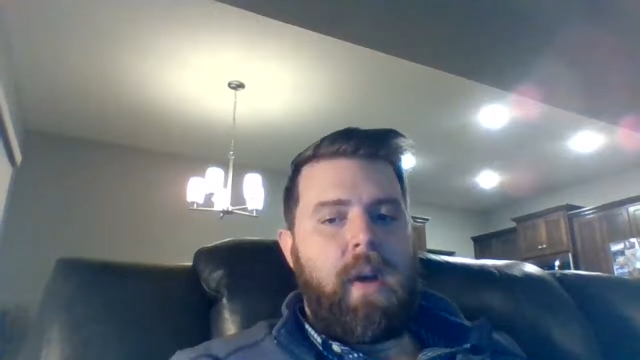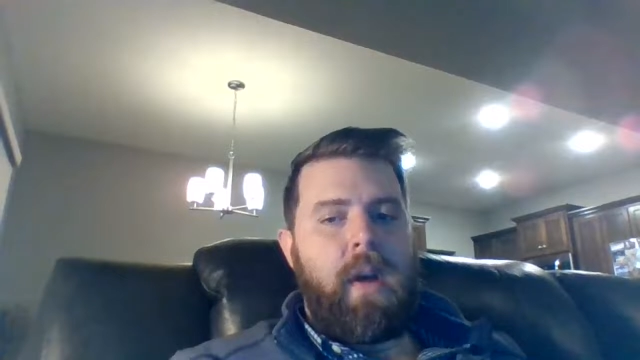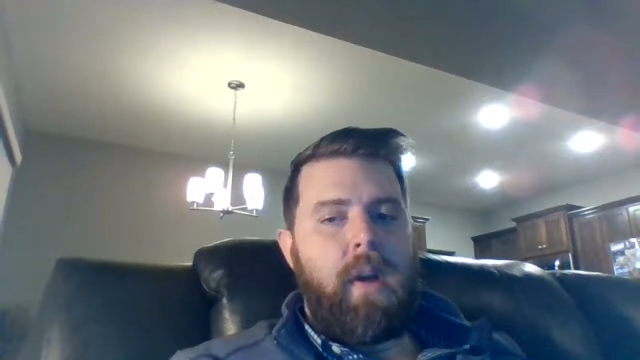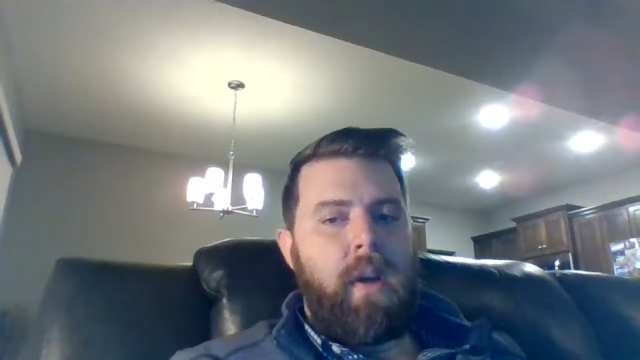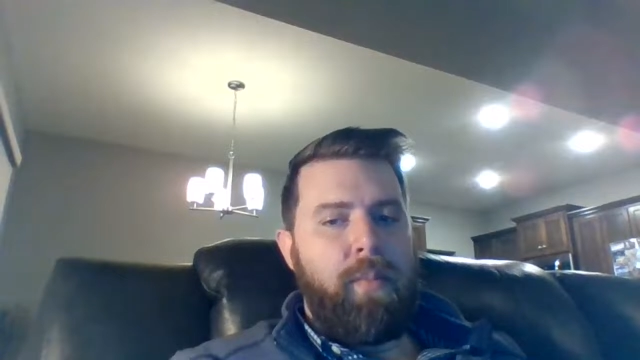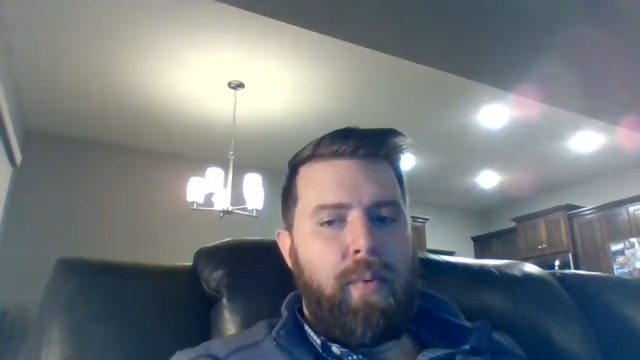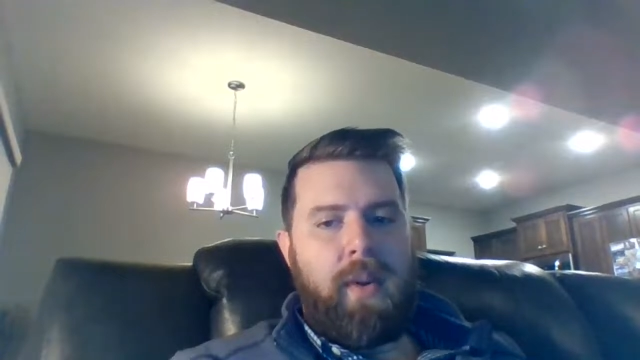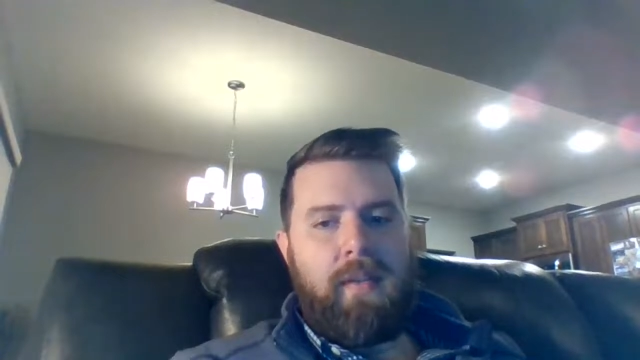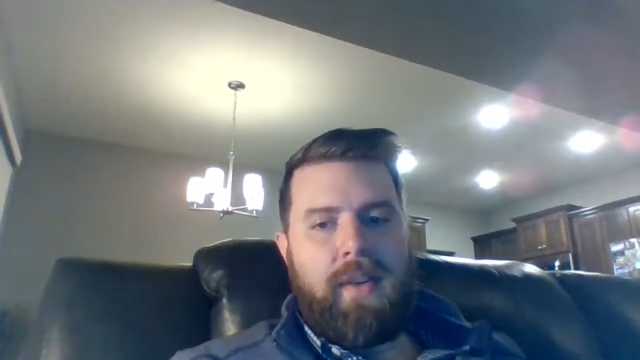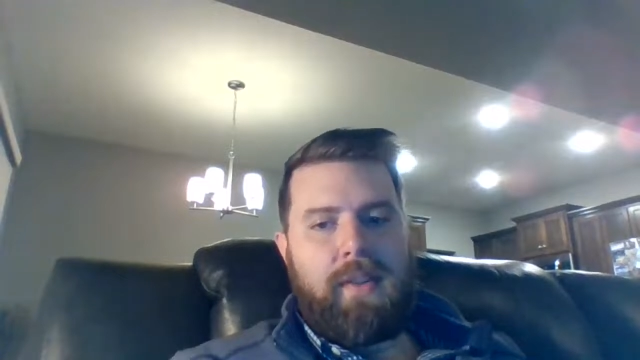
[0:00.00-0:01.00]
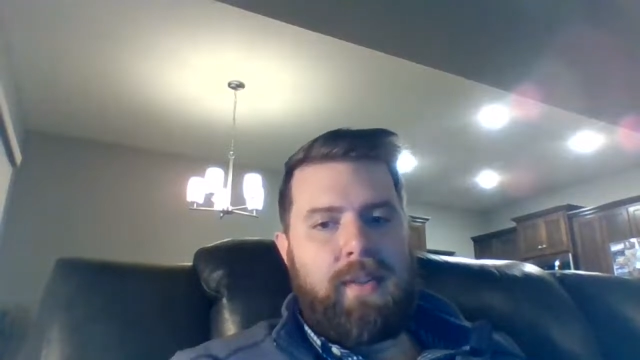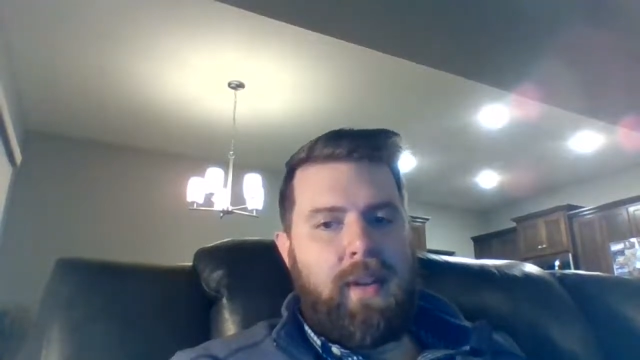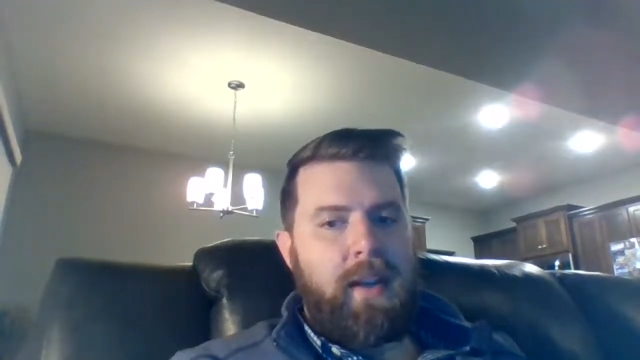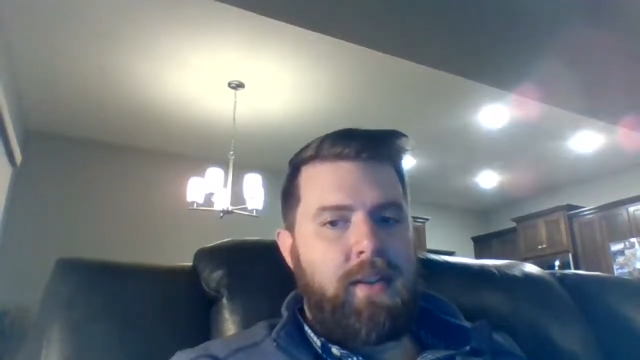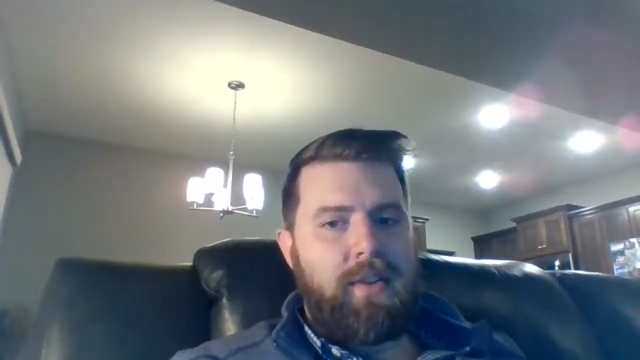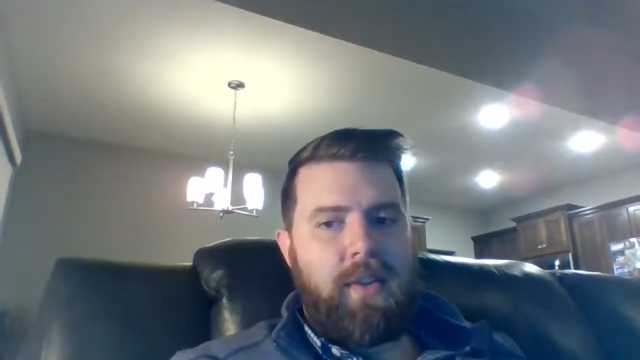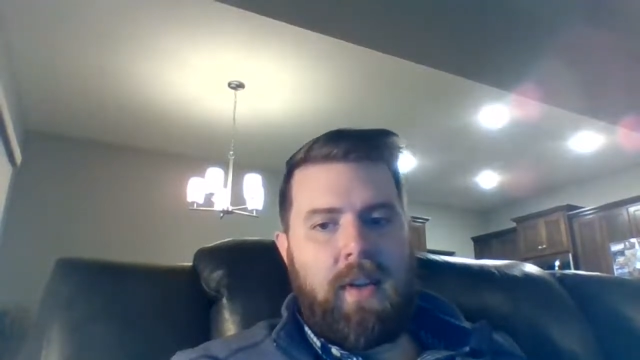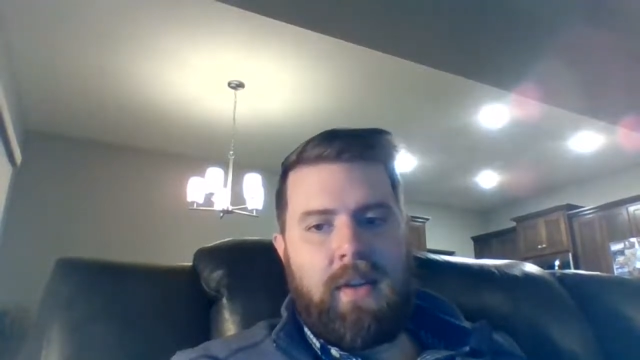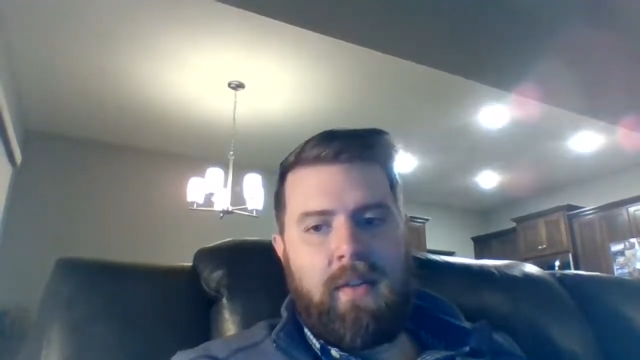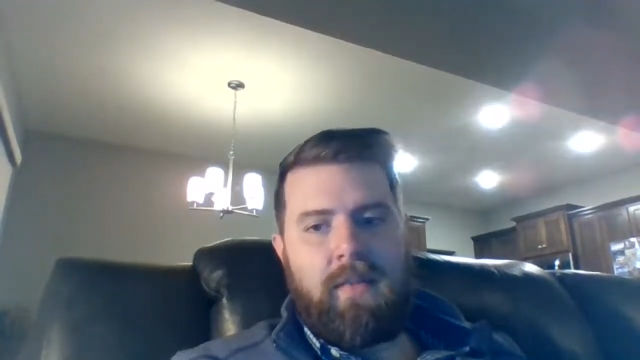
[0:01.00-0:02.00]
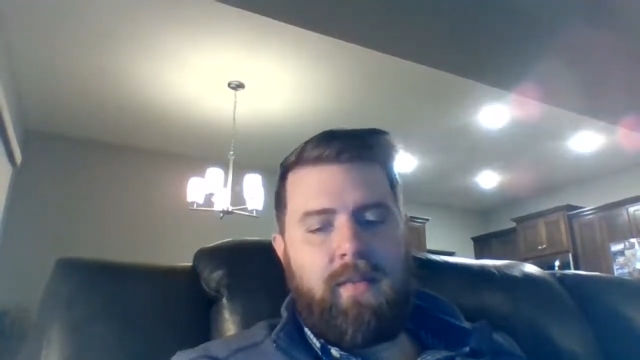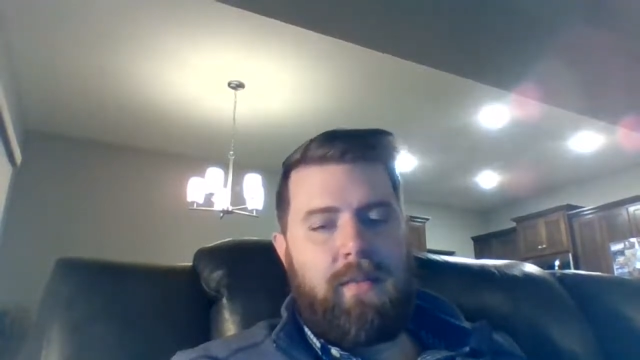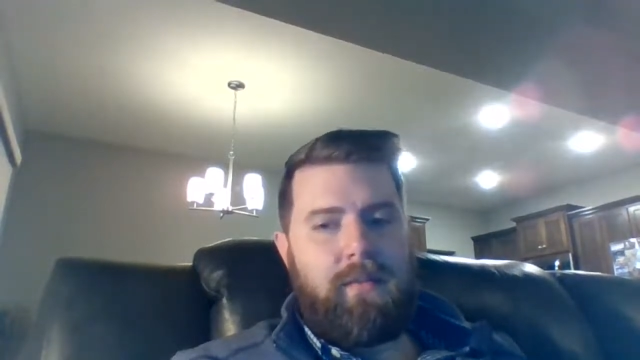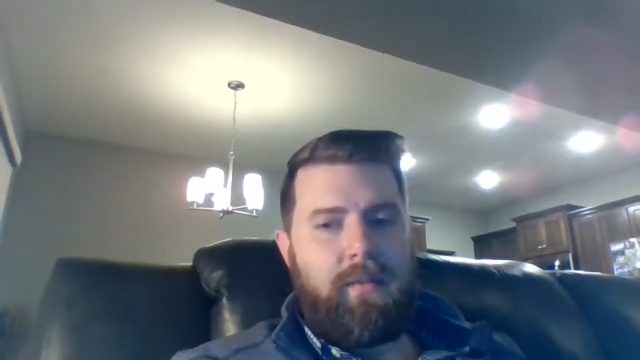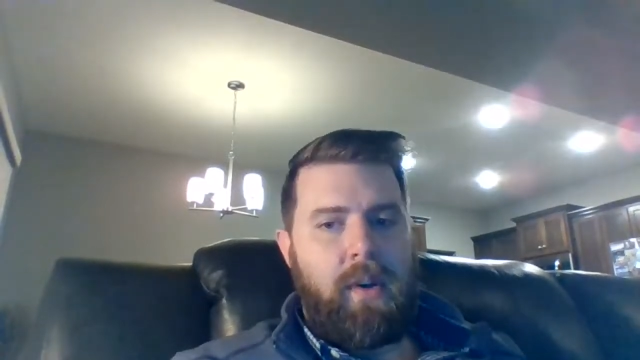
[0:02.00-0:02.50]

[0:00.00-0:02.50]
all previous legislative